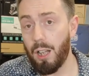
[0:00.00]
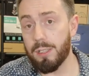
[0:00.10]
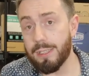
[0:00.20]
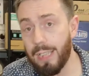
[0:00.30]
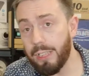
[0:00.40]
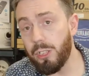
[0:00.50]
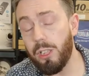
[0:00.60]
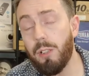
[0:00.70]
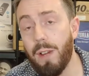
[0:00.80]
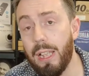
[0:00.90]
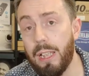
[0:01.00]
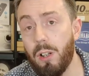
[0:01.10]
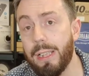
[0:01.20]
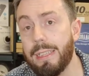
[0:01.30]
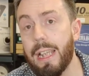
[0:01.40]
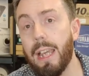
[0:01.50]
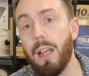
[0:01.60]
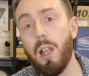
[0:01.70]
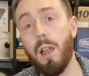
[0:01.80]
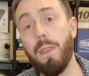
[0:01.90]
are stationed around the
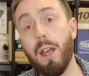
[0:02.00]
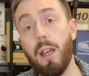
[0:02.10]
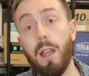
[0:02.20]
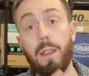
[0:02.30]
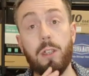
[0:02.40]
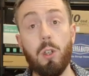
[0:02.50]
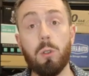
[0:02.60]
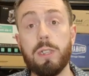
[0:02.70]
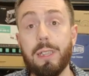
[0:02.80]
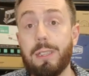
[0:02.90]
idea that your